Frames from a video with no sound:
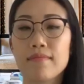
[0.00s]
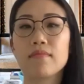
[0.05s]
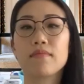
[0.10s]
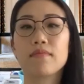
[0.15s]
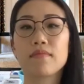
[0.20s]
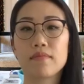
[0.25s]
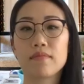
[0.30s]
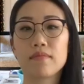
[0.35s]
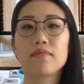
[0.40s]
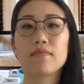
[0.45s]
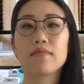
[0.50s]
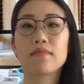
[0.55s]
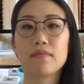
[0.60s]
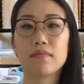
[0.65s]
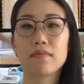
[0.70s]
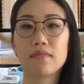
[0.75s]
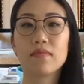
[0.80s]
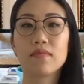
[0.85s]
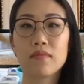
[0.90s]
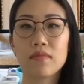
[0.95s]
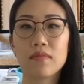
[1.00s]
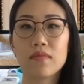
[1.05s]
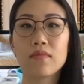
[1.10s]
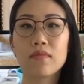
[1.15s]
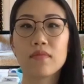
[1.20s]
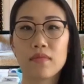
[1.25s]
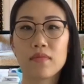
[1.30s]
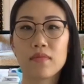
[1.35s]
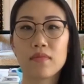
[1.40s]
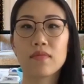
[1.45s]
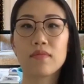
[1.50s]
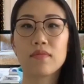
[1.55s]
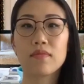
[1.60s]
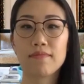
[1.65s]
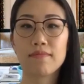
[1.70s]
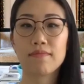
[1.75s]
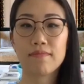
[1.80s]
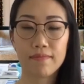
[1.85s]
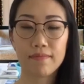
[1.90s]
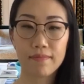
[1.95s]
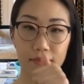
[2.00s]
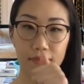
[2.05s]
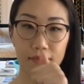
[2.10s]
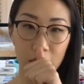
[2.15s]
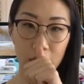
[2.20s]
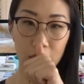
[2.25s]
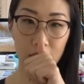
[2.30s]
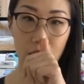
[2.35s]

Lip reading: But that little call cemented a lot